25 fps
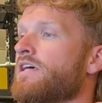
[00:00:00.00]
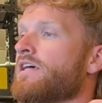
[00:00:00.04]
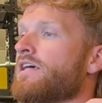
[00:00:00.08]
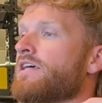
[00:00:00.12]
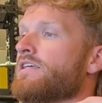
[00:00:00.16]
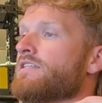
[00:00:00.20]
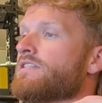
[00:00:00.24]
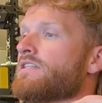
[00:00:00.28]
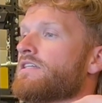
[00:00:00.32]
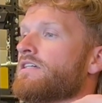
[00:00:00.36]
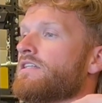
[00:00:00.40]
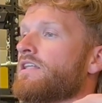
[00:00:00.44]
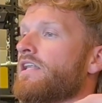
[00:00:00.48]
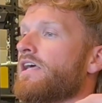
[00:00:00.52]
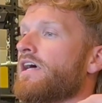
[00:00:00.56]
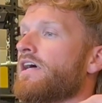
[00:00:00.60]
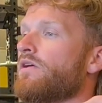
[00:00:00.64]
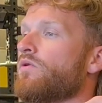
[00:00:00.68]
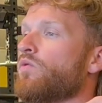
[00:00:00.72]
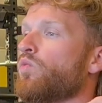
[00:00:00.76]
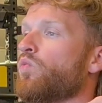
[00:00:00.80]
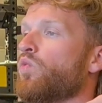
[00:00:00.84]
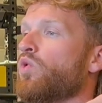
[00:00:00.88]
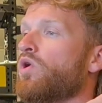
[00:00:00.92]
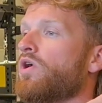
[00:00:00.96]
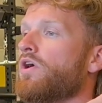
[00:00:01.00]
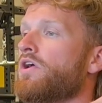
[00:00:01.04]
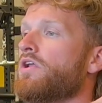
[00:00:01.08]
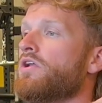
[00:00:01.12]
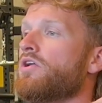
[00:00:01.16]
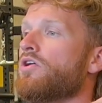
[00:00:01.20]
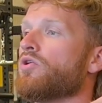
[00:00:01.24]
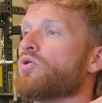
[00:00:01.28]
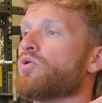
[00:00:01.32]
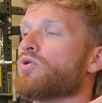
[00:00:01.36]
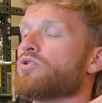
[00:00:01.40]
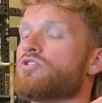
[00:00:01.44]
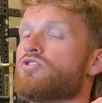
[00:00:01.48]
is to let one or
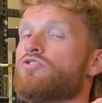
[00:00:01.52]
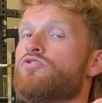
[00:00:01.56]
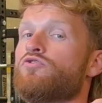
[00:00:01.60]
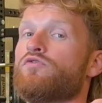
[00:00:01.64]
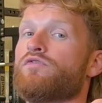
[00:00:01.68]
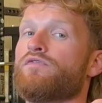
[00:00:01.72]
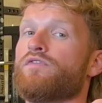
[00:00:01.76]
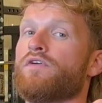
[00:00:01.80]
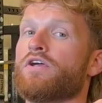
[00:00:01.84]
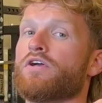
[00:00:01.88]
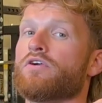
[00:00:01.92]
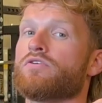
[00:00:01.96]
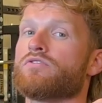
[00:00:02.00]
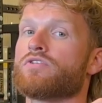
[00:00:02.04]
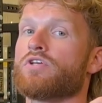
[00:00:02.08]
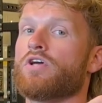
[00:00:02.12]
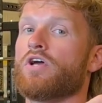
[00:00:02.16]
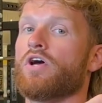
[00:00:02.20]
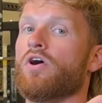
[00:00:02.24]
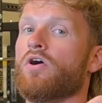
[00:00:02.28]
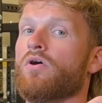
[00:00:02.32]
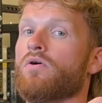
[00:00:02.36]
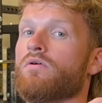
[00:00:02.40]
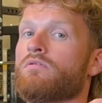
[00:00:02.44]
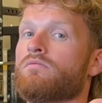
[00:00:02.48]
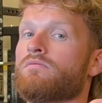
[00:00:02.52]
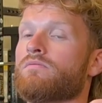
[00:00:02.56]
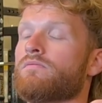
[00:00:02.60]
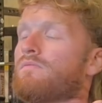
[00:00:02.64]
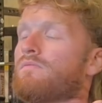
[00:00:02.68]
two fingers go.